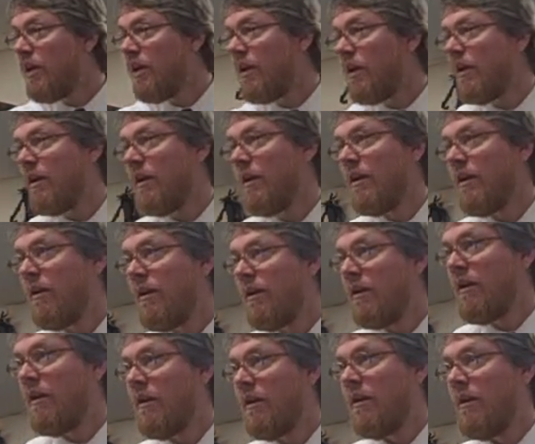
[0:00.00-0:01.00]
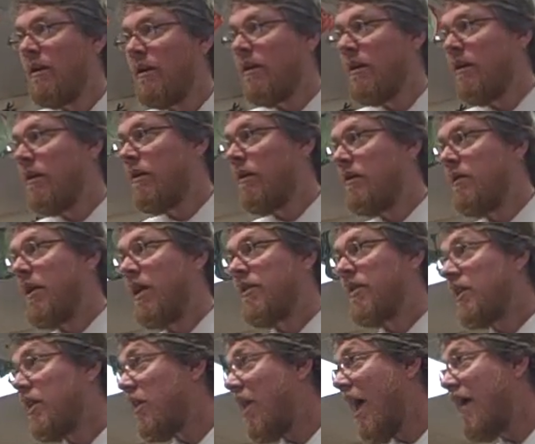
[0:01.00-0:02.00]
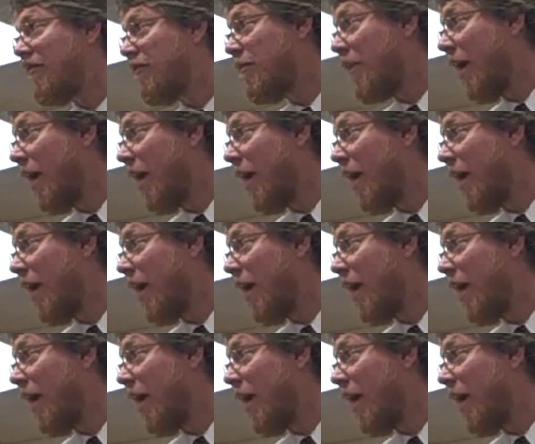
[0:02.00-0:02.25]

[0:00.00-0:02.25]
Humerus. Nothing to laugh